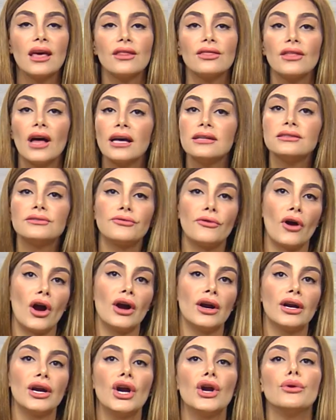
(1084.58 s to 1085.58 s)
Thus
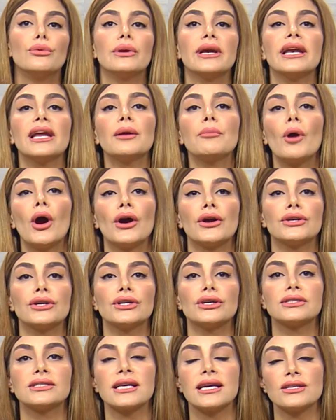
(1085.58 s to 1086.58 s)
far, Reading
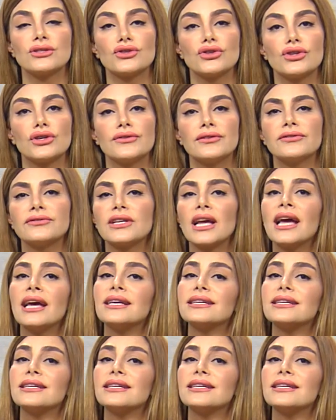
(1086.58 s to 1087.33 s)
Partners has served